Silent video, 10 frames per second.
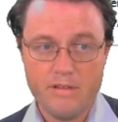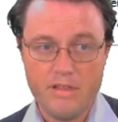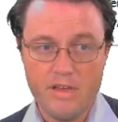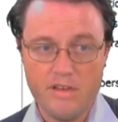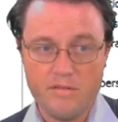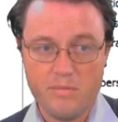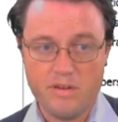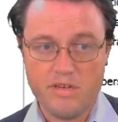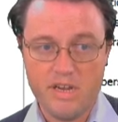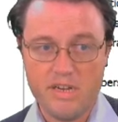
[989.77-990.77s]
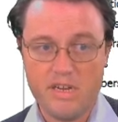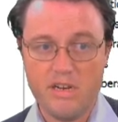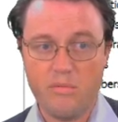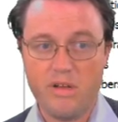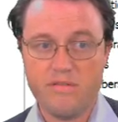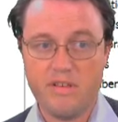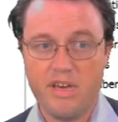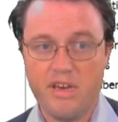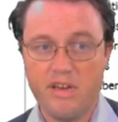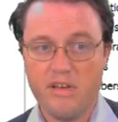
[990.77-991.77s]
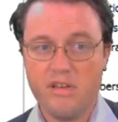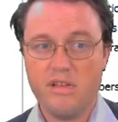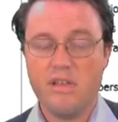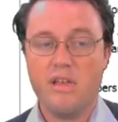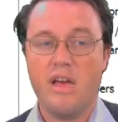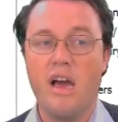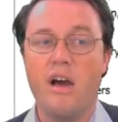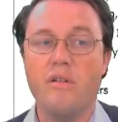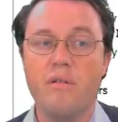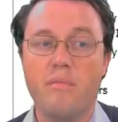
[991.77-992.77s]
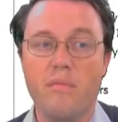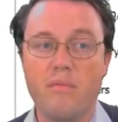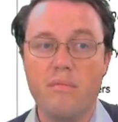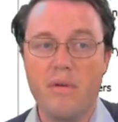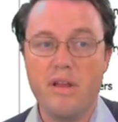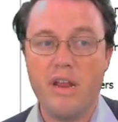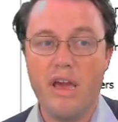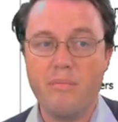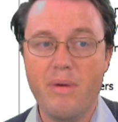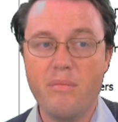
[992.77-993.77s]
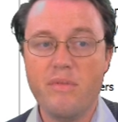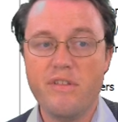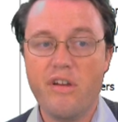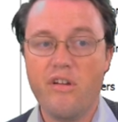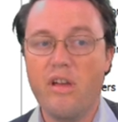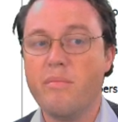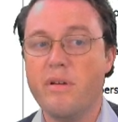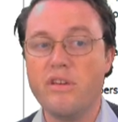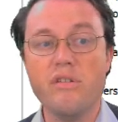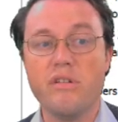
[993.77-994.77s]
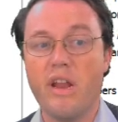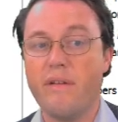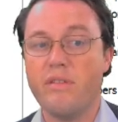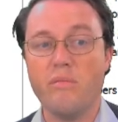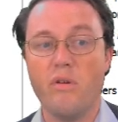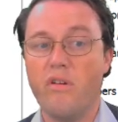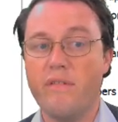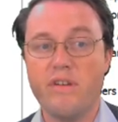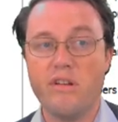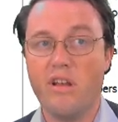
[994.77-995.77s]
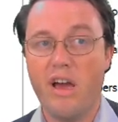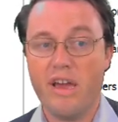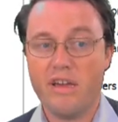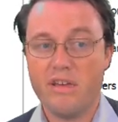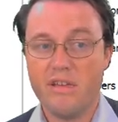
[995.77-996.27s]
these particular ones here are in our members area, but you can have them wherever you like.